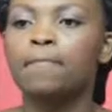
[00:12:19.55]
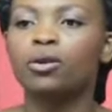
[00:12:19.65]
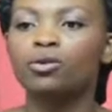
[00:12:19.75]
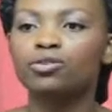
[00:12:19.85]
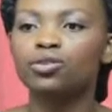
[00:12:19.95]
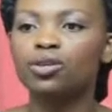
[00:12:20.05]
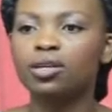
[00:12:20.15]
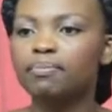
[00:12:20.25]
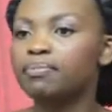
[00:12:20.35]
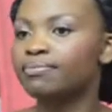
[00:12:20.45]
close your
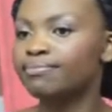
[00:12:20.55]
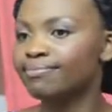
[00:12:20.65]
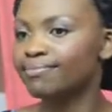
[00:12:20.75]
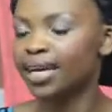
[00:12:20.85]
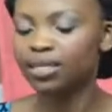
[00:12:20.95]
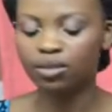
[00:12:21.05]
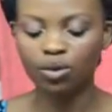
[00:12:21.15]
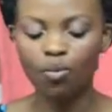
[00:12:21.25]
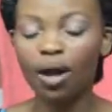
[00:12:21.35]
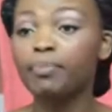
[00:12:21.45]
lip and
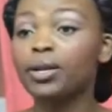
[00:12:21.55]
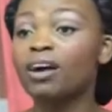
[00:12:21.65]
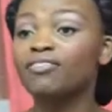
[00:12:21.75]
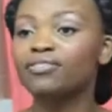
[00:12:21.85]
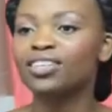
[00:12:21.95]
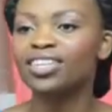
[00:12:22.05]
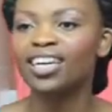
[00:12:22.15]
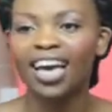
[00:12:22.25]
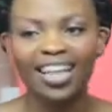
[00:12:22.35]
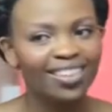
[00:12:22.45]
wipe it off.
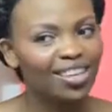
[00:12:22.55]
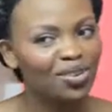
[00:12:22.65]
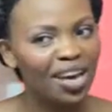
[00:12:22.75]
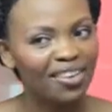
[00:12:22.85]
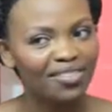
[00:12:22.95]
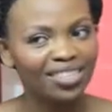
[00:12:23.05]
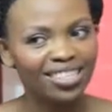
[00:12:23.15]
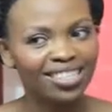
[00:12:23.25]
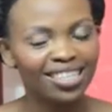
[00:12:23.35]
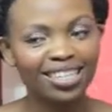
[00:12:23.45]
And there you have
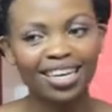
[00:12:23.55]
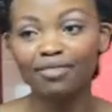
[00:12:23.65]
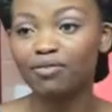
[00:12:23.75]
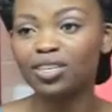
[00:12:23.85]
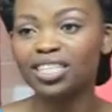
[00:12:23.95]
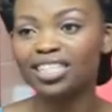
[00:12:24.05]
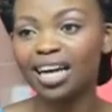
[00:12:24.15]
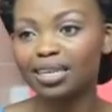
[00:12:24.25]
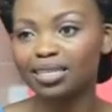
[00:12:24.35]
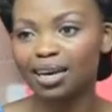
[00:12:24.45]
it, a fully
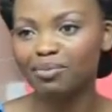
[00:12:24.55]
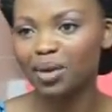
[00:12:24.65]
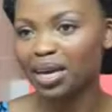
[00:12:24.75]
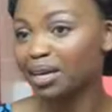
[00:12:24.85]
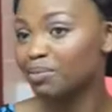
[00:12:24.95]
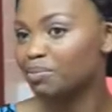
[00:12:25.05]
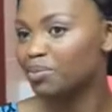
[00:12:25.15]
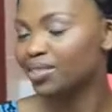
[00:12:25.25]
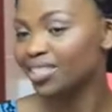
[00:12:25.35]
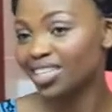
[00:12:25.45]
done makeup
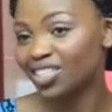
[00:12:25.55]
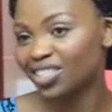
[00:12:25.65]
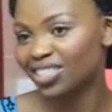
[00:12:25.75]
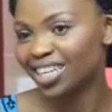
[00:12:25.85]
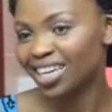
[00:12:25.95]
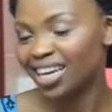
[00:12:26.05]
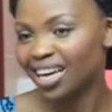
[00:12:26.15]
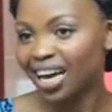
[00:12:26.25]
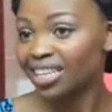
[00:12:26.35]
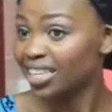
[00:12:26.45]
session.
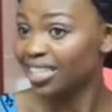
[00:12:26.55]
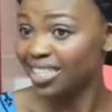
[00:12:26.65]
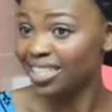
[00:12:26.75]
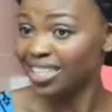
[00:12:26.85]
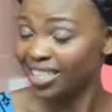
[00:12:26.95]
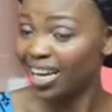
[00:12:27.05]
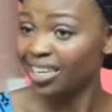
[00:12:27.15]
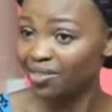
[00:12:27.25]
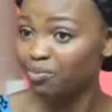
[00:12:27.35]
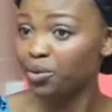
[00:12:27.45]
Easy. That
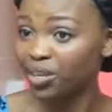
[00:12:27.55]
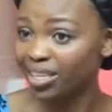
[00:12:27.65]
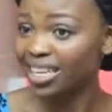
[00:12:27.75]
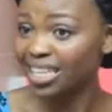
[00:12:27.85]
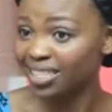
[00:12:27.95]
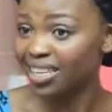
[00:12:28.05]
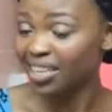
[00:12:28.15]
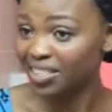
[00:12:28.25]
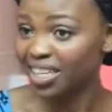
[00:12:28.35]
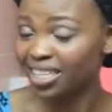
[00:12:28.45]
is pretty easy,
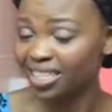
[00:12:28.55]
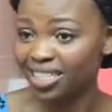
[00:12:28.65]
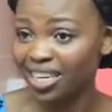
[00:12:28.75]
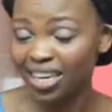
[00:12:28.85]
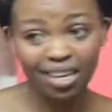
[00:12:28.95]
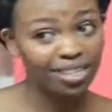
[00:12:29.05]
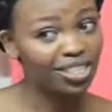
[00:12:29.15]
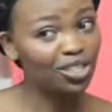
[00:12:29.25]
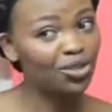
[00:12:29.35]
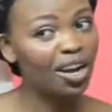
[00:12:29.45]
isn't it?
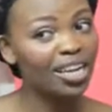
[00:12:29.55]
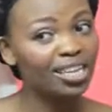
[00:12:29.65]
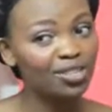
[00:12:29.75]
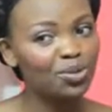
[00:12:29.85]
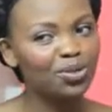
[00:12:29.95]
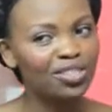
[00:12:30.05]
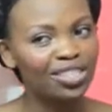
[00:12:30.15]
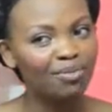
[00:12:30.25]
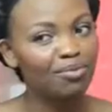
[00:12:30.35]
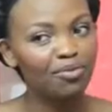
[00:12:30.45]
Just try it and you will
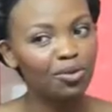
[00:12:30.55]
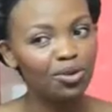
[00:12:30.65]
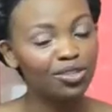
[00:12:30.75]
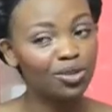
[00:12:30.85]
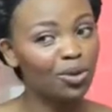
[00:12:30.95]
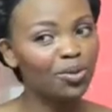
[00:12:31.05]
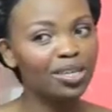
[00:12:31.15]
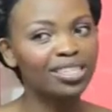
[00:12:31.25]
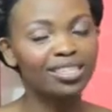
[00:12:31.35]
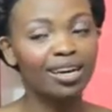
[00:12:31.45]
see. Before you know
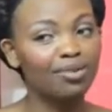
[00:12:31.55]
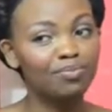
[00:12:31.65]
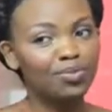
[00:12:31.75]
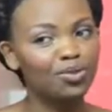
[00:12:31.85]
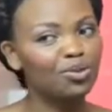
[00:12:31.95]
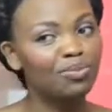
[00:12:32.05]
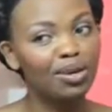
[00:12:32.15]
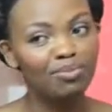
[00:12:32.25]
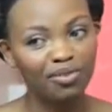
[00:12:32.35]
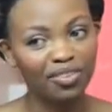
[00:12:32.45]
it, you will be
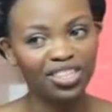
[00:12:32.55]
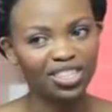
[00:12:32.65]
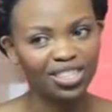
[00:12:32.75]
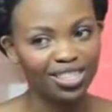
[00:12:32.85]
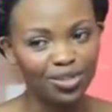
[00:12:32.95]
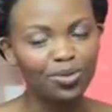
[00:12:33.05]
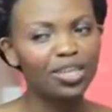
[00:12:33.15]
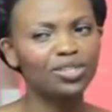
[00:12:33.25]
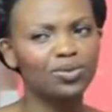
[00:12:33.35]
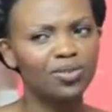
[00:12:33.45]
a professional. You
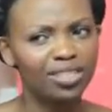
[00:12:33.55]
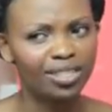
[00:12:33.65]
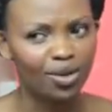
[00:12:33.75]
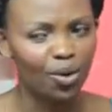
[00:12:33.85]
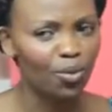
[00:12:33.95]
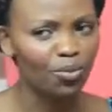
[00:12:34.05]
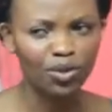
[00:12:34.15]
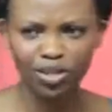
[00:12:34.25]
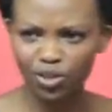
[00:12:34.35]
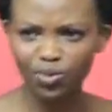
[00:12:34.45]
can do this at home. You
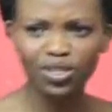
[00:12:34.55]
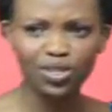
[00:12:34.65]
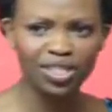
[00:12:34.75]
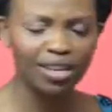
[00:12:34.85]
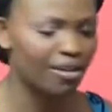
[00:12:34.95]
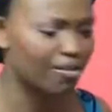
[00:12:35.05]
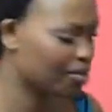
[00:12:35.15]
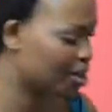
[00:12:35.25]
can do it yourself.